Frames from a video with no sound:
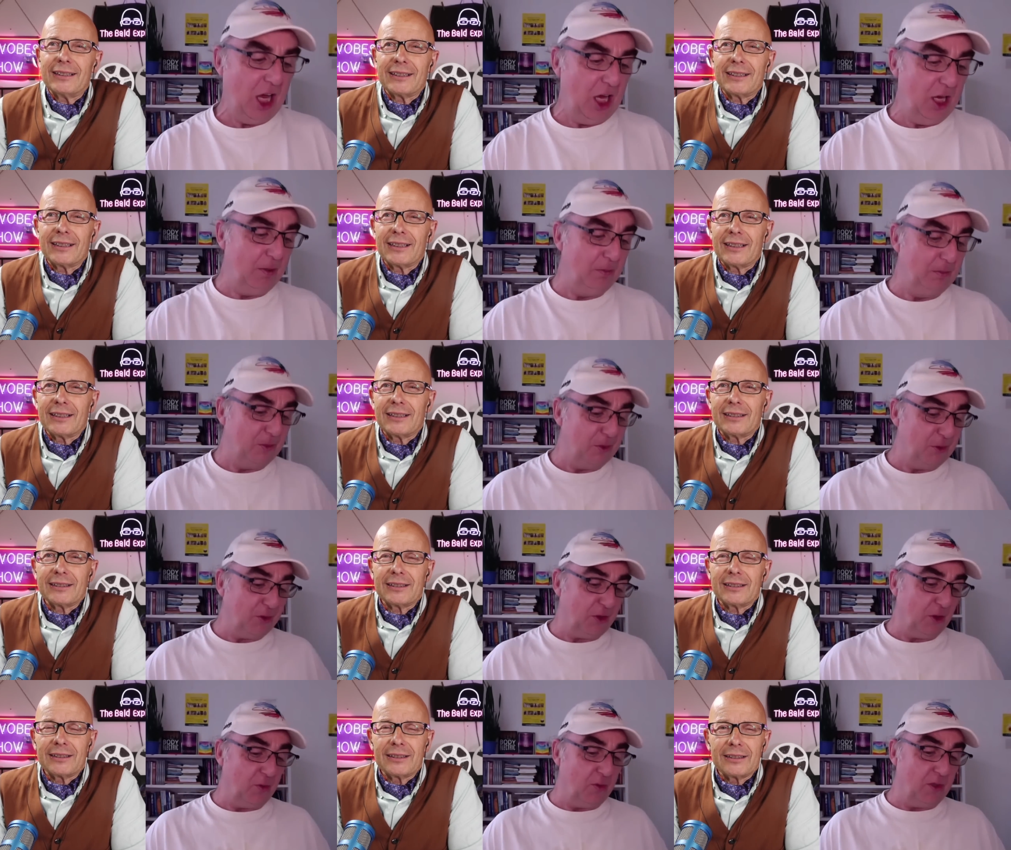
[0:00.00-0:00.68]

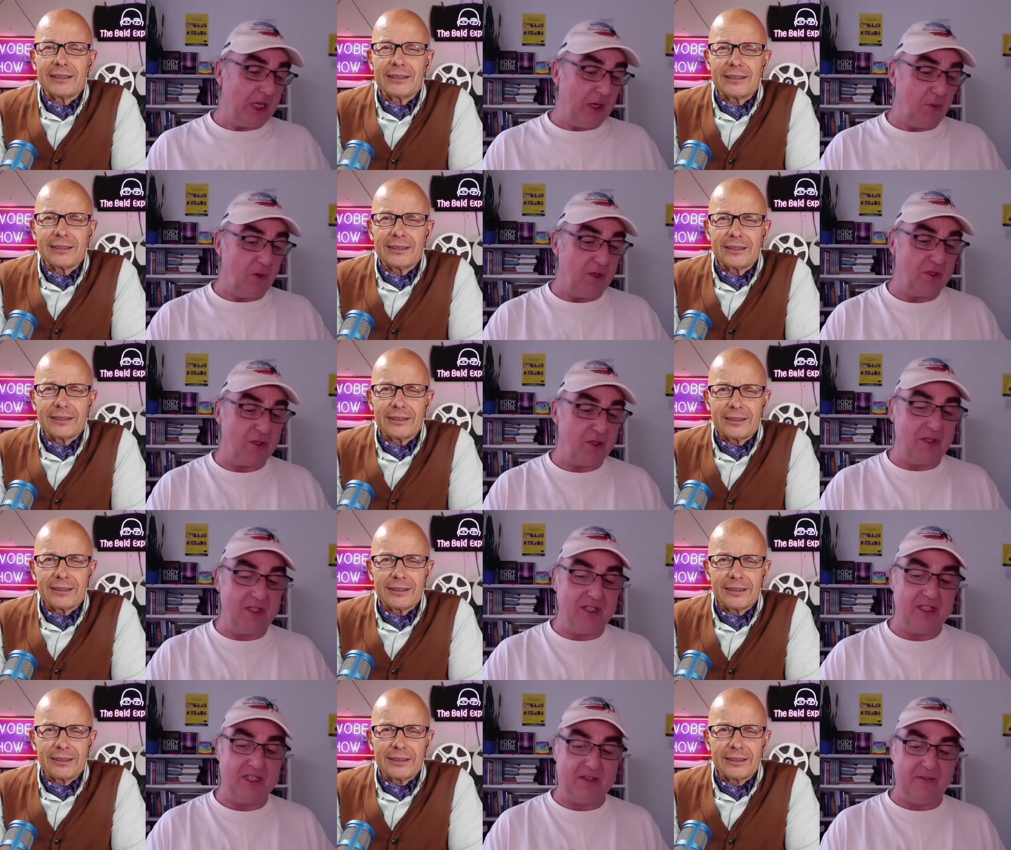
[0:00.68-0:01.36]
Speaker 1: Um, so, yeah, we're
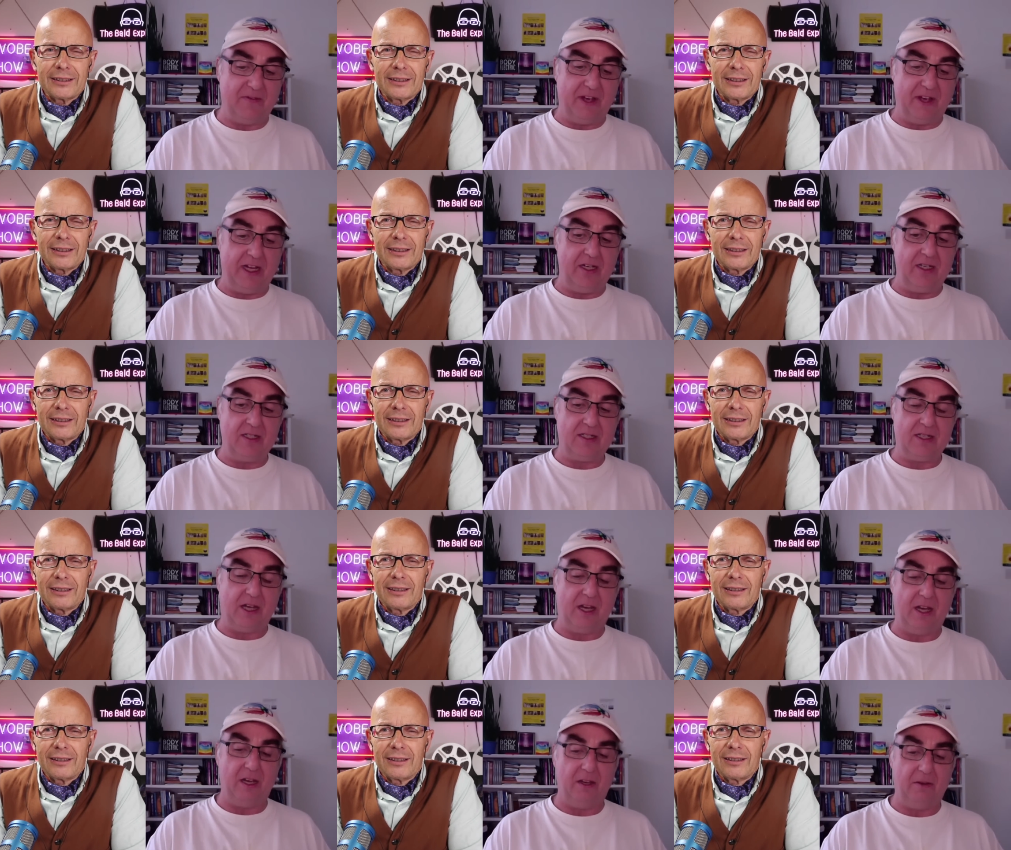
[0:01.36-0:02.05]
doing this
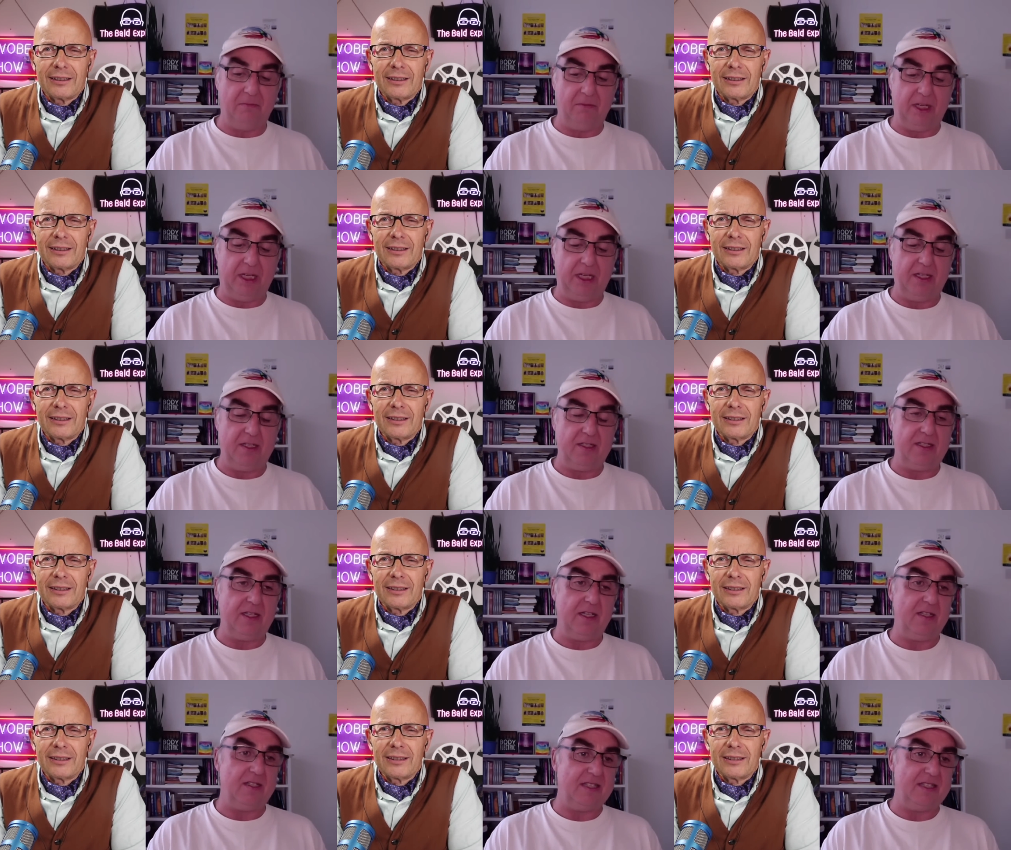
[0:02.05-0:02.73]
event. Um,
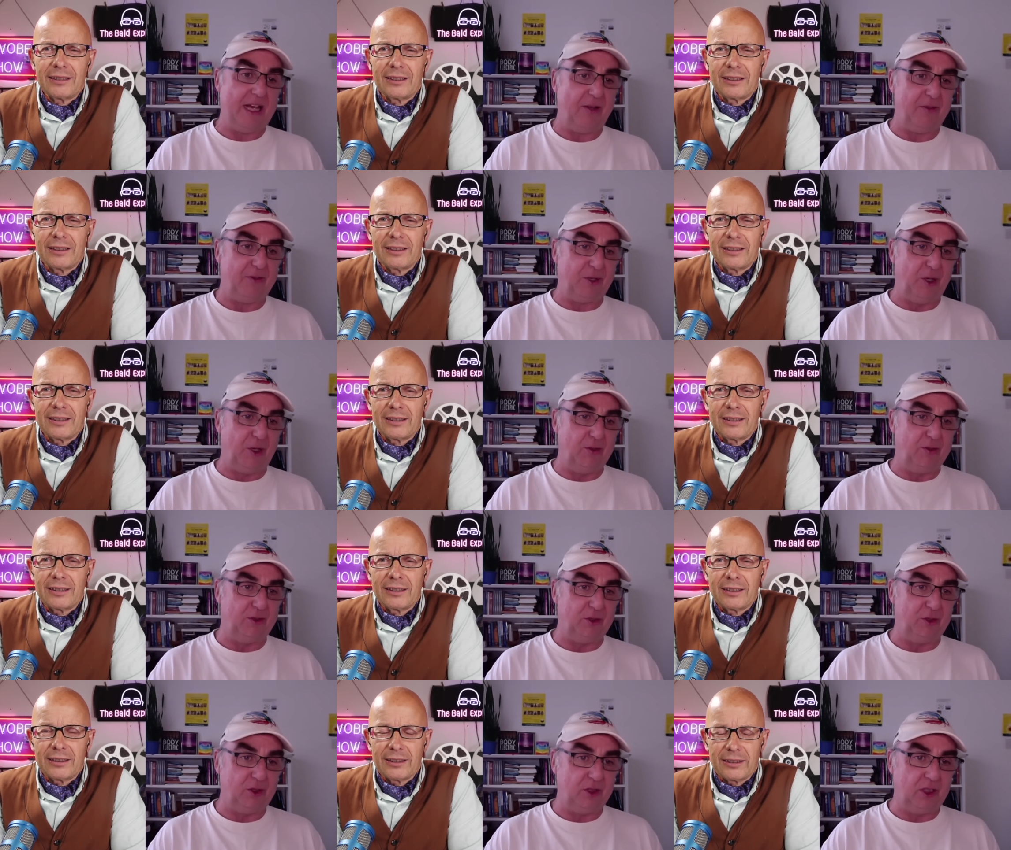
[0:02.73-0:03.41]
it's in South
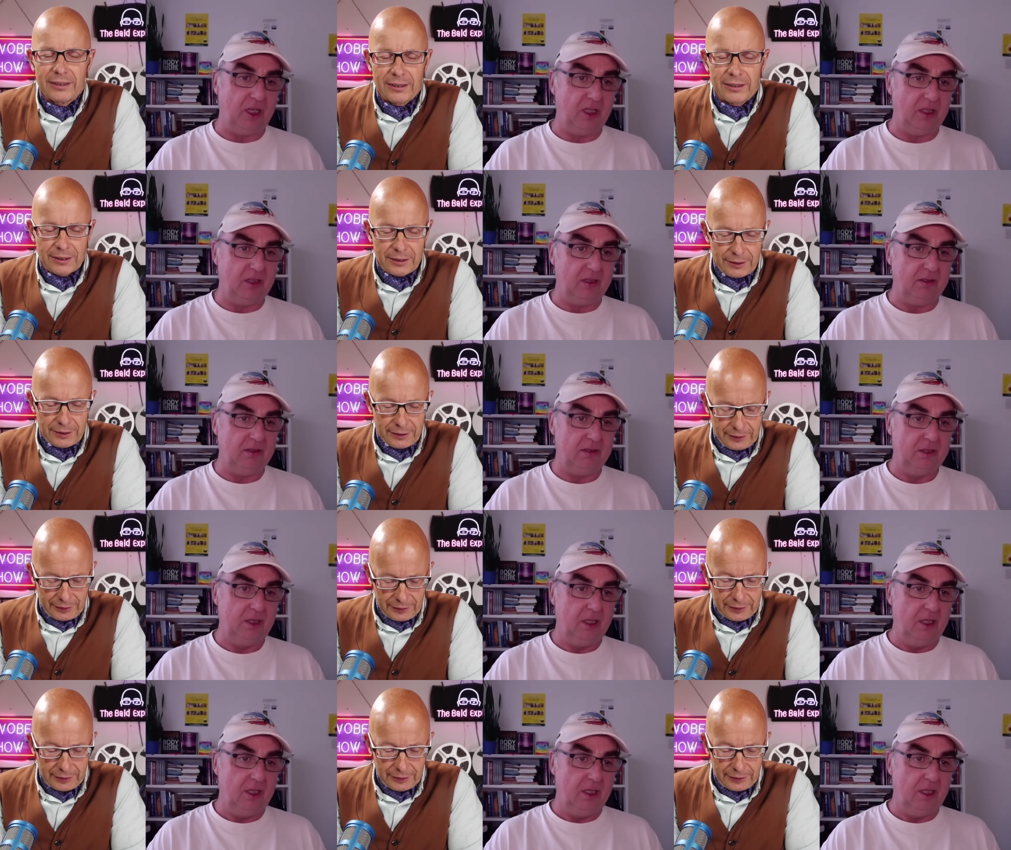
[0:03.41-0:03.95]
Gloucestershire.